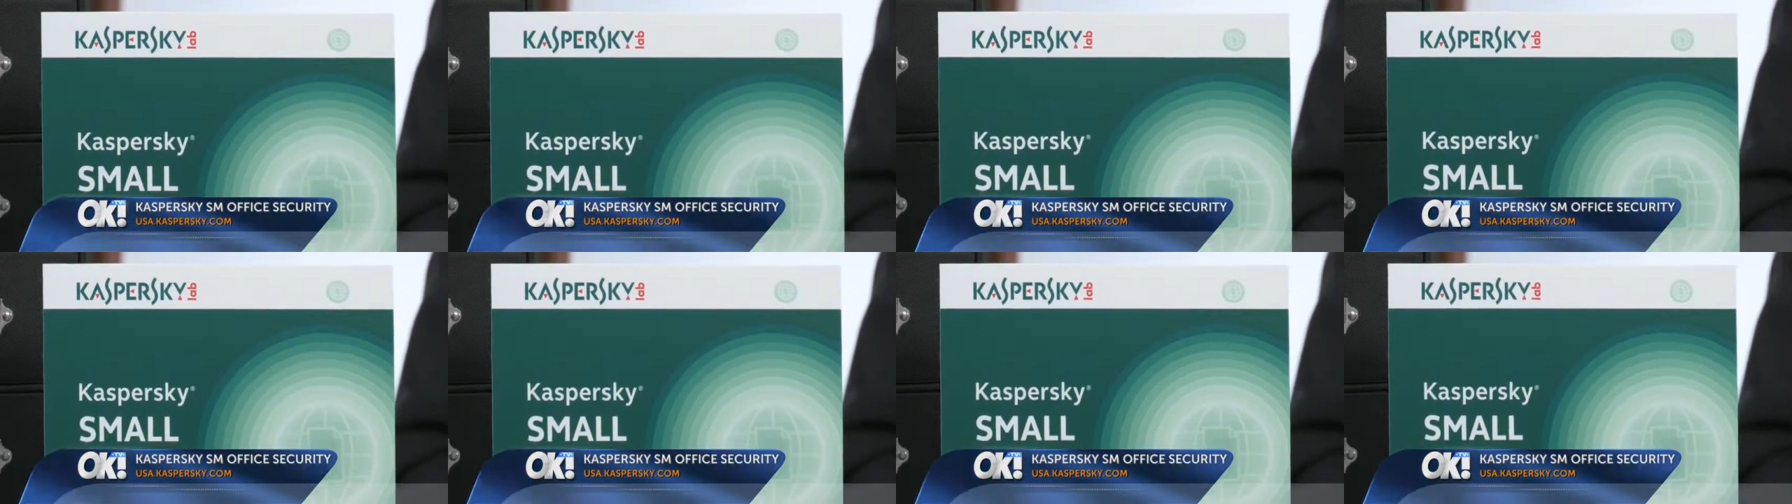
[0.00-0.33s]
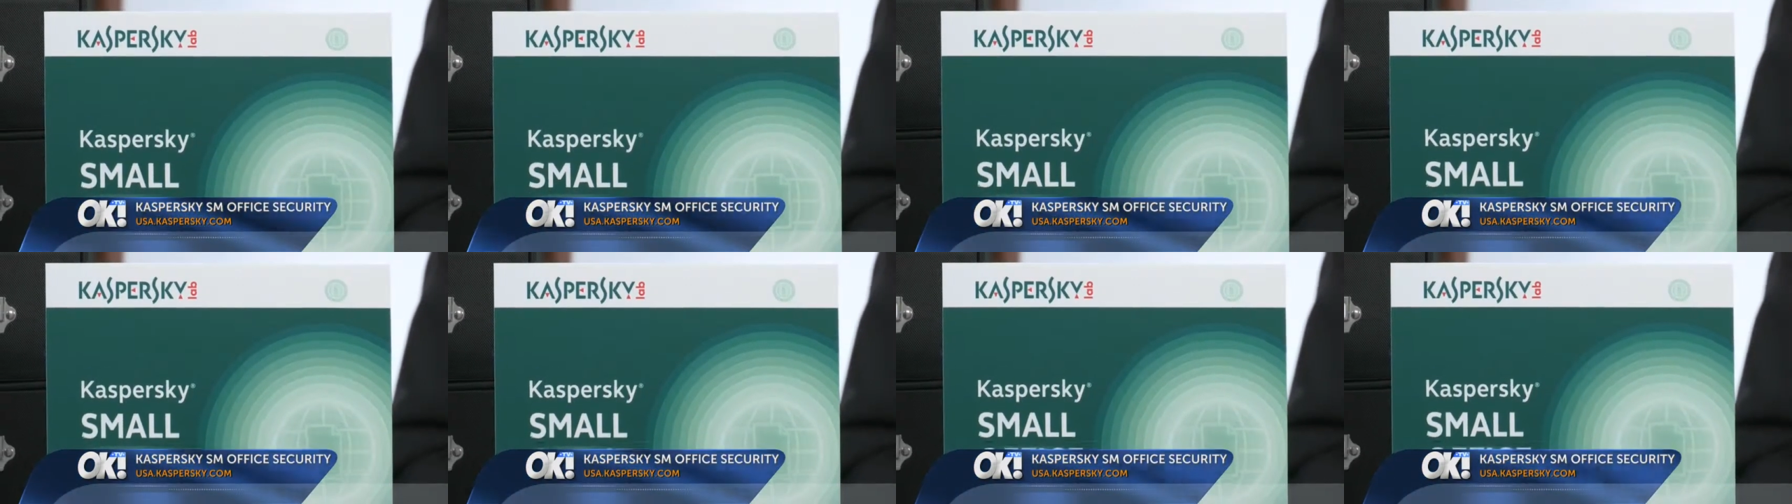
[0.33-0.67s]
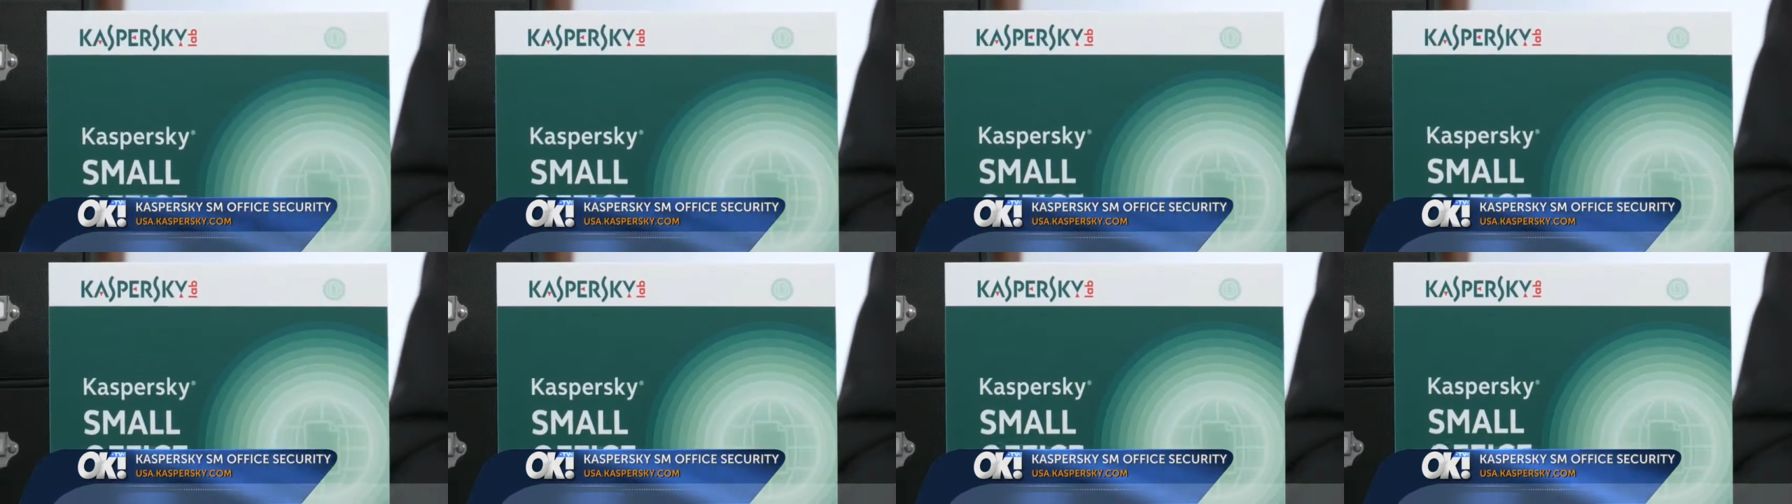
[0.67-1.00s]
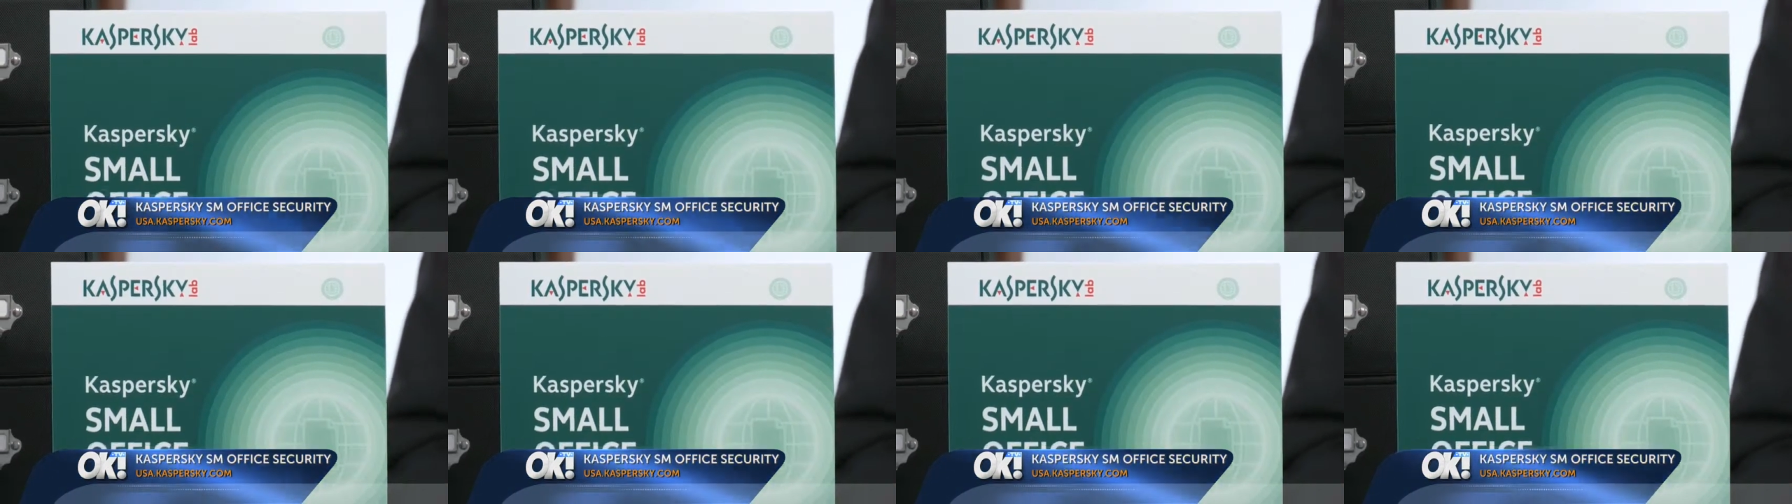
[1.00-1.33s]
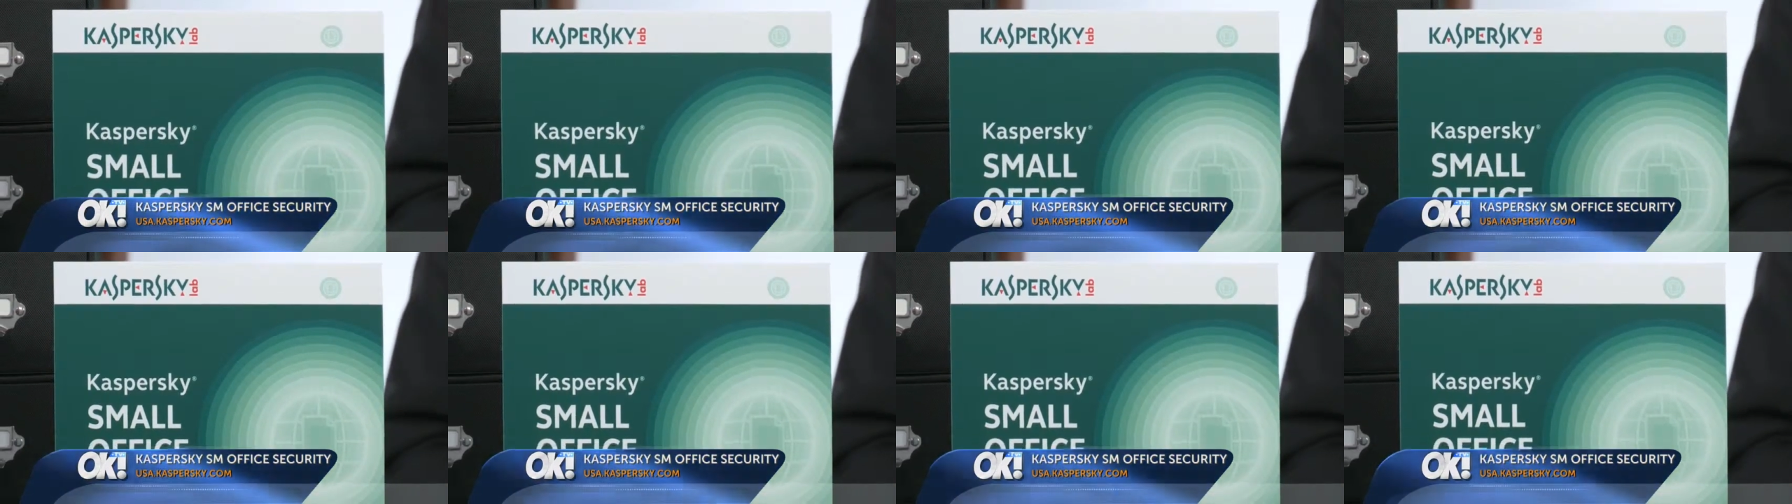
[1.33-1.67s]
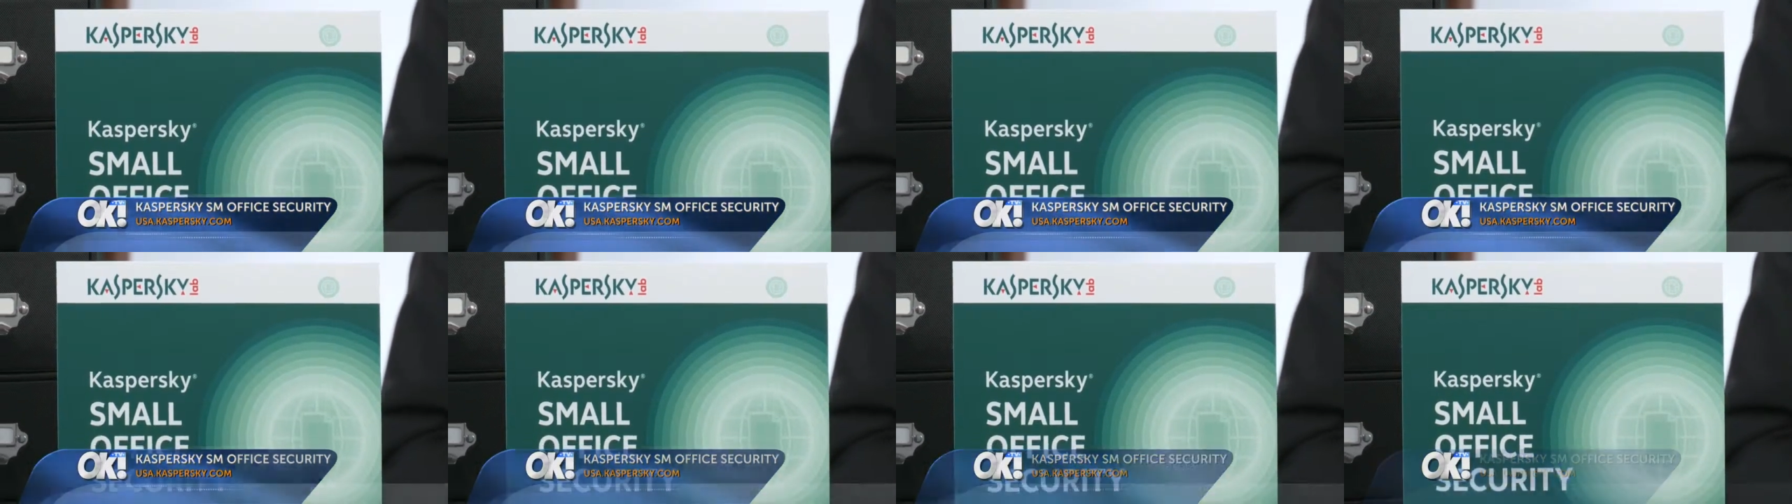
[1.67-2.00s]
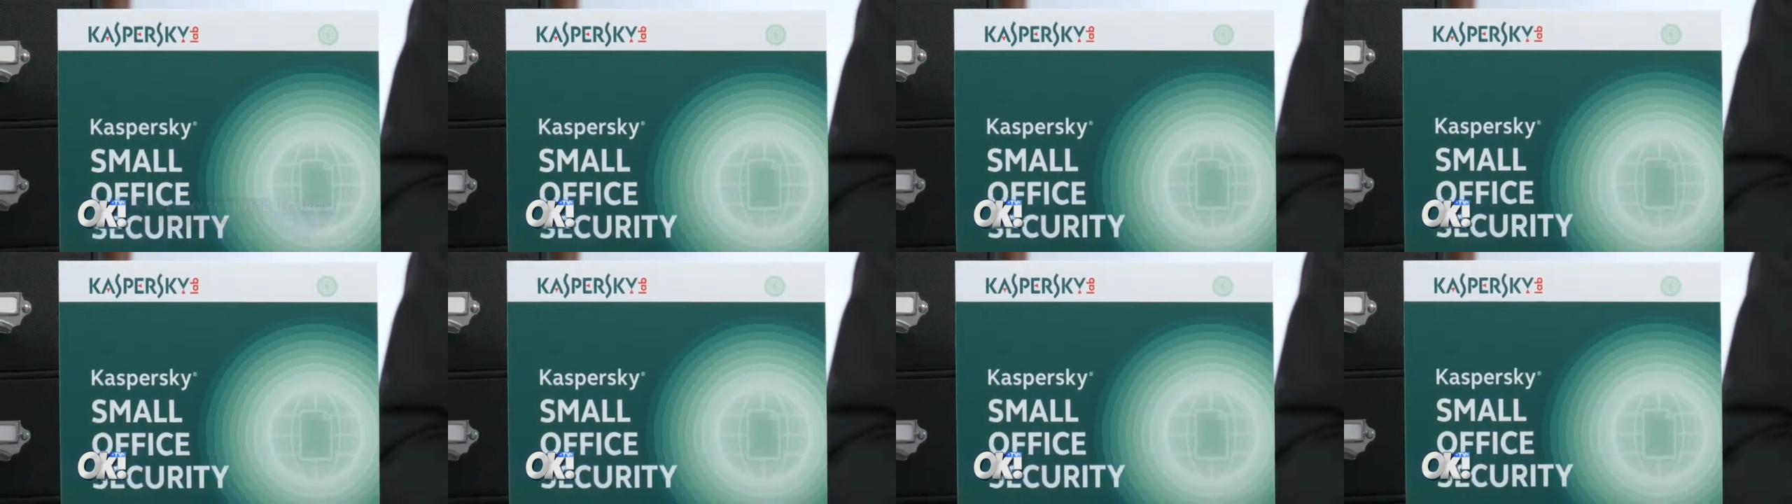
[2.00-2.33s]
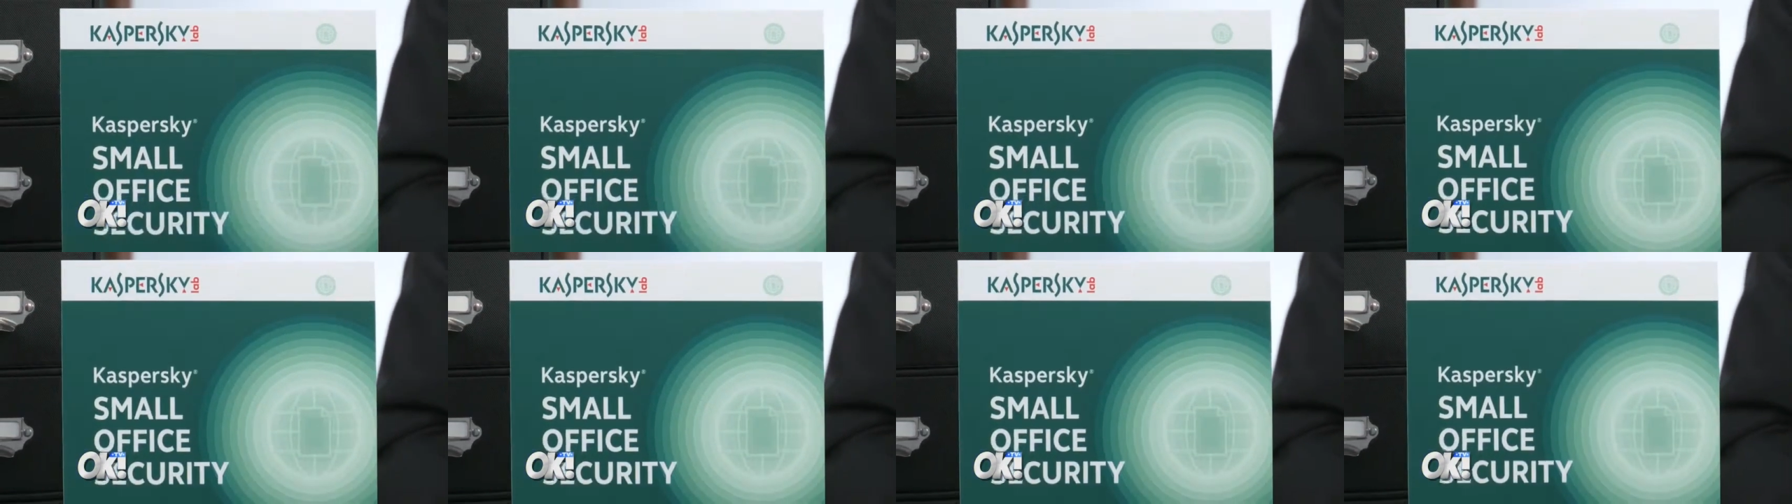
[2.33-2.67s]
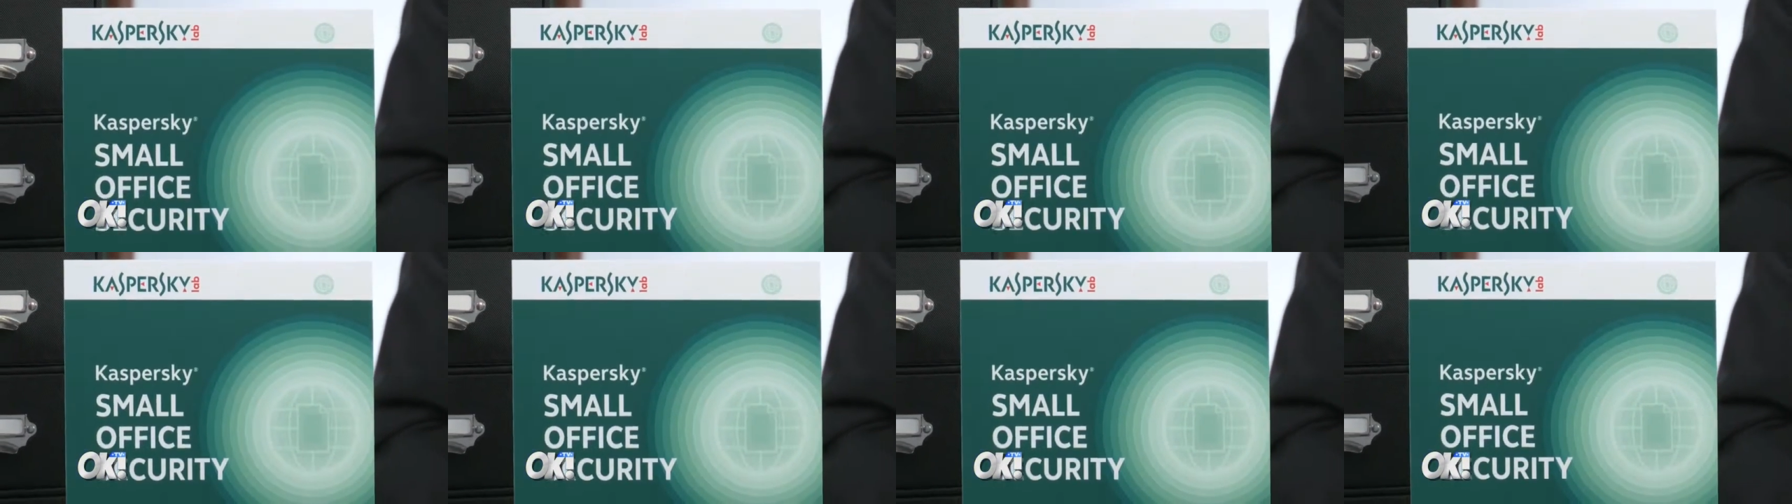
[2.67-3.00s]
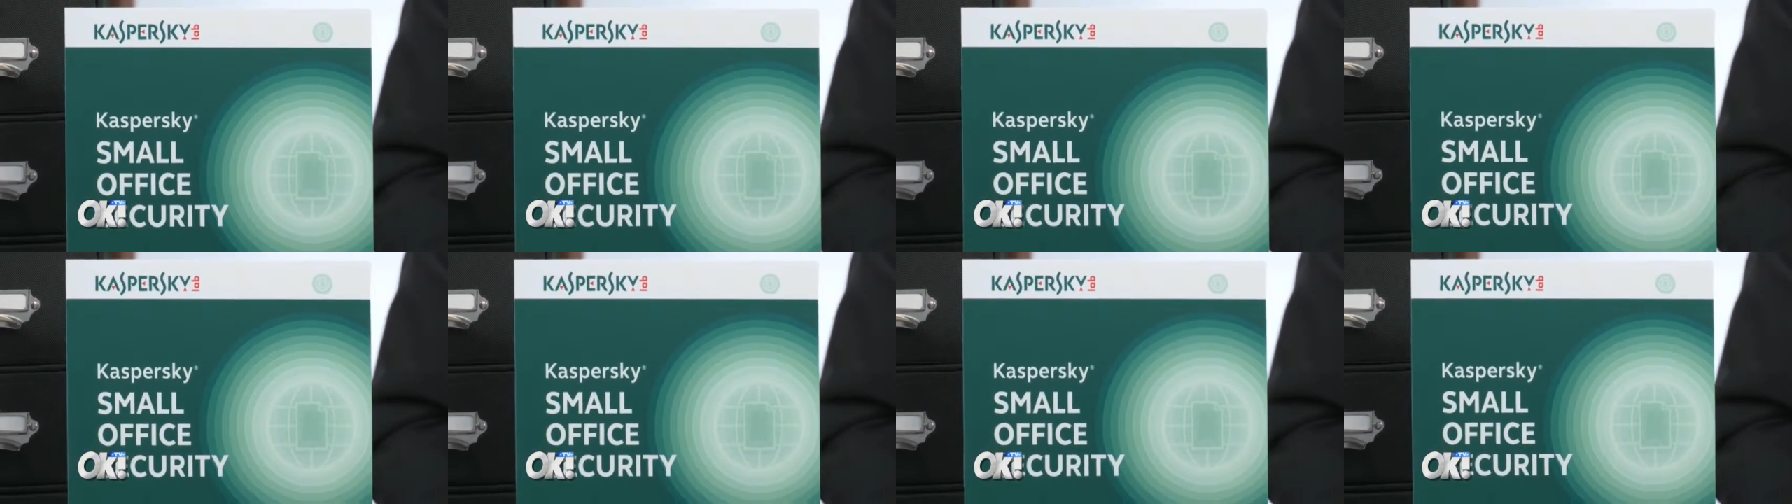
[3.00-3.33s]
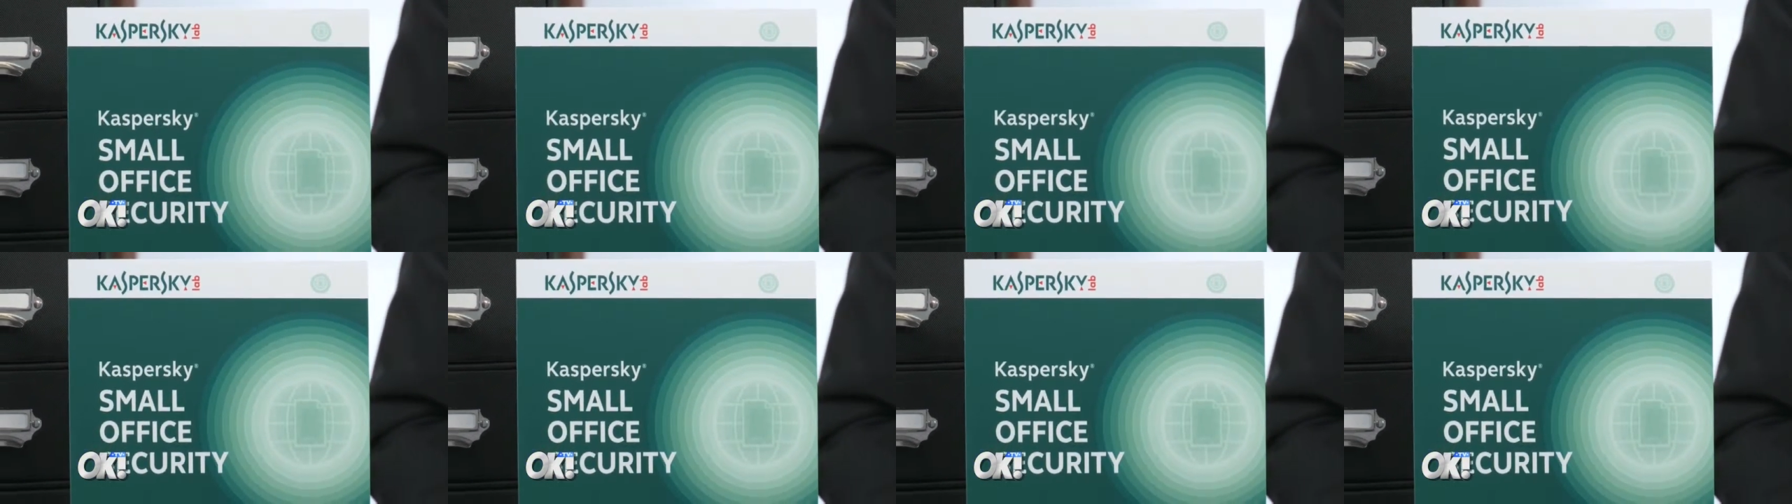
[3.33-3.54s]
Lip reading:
[unreadable: no face in view]